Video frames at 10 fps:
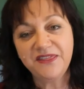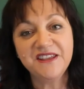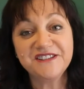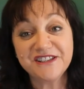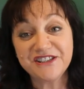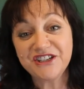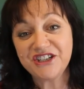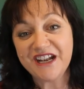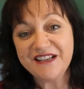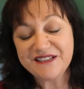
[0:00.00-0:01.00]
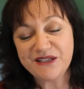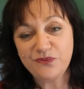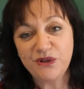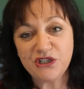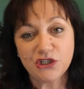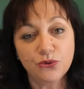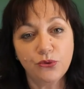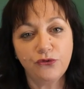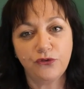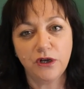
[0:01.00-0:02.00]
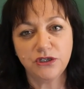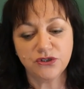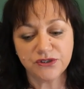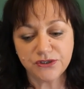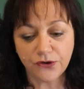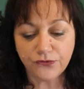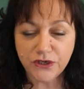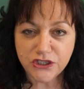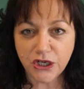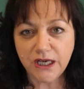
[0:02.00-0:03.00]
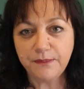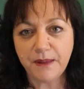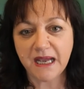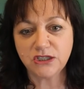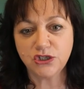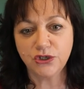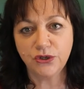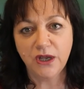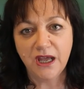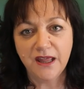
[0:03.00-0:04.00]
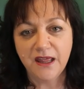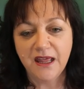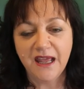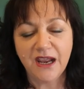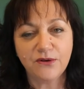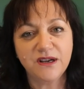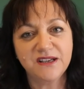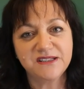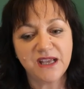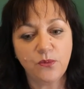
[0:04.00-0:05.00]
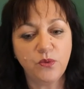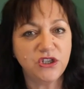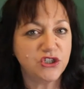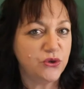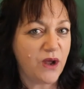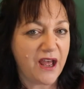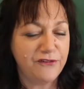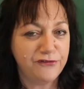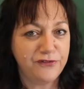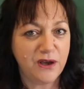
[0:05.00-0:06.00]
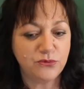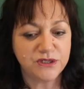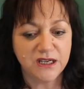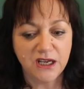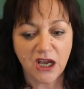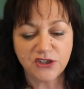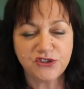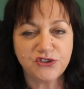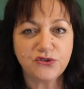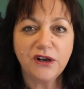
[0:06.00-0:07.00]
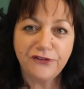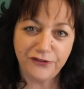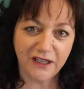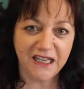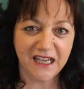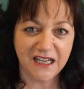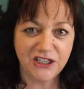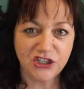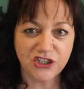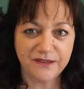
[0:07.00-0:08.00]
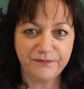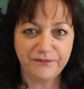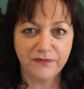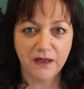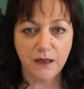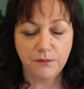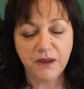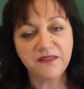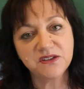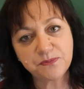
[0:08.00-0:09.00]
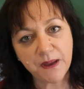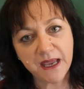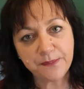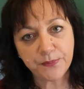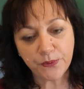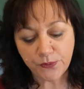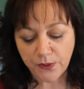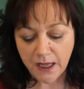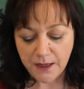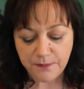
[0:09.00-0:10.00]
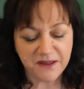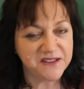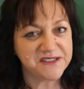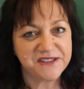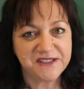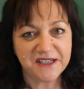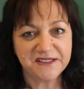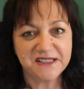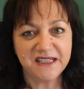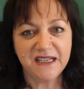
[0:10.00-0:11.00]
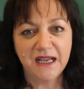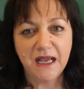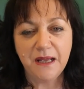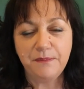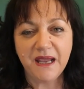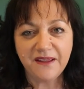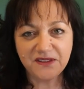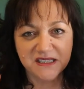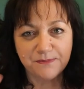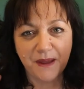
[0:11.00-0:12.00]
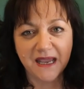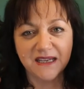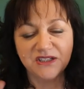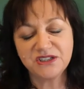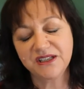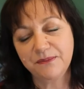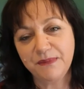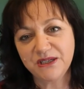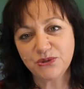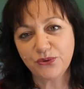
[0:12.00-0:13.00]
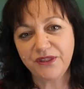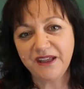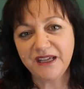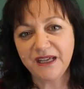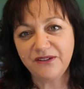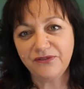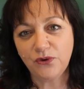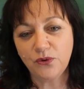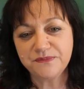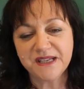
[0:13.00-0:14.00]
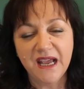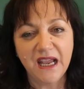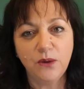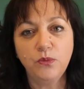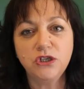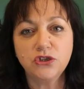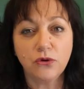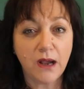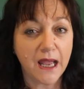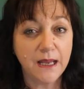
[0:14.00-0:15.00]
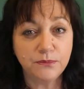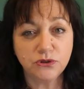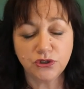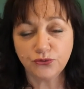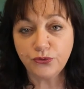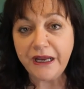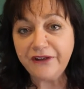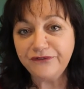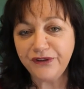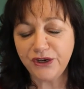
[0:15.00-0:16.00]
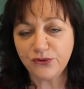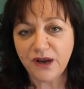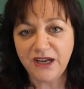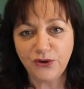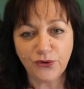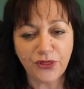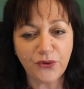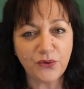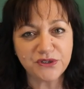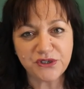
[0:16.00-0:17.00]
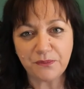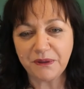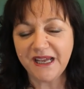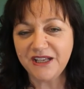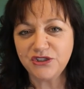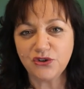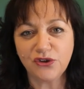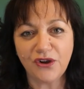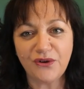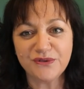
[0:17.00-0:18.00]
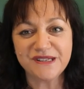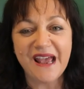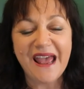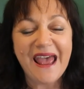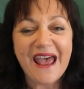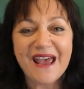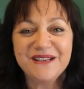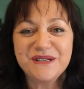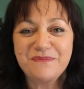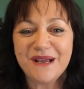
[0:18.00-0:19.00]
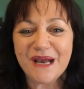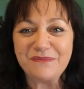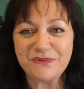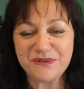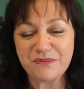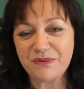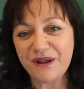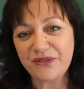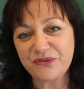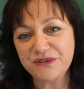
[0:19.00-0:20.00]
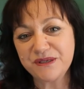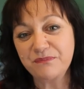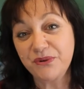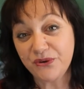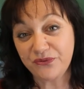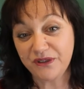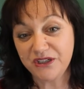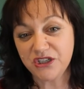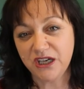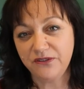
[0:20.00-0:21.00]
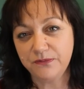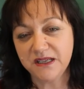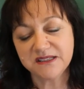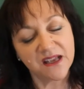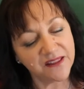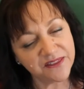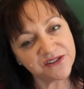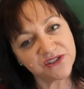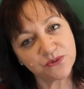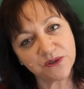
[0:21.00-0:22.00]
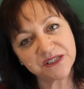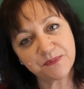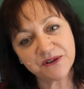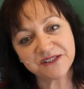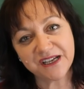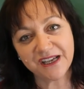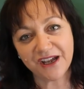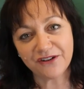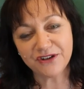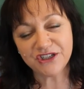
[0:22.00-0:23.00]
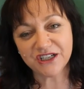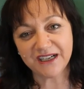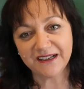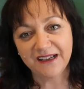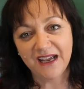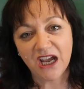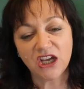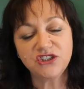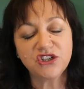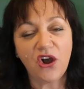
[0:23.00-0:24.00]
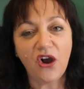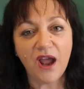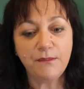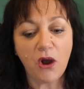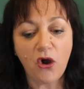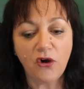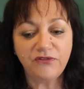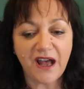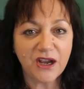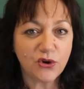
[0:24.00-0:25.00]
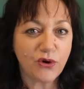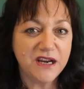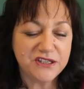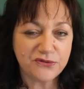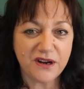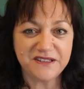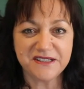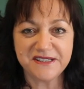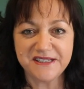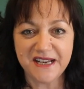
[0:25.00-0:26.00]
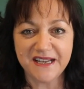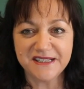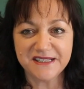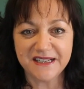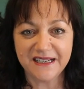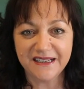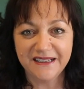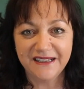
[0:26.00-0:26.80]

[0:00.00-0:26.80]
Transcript: This is a chance in which you will find yourself returning back to areas in which you have felt a strong affiliation, be this people, be this study, being this back into the mental thinking forms in which you are able to reinvigorate your thoughts, your plans, your goals, and to be able to bring through some beautiful achievements. This is what Spirit's encouraging, a time of greater understanding.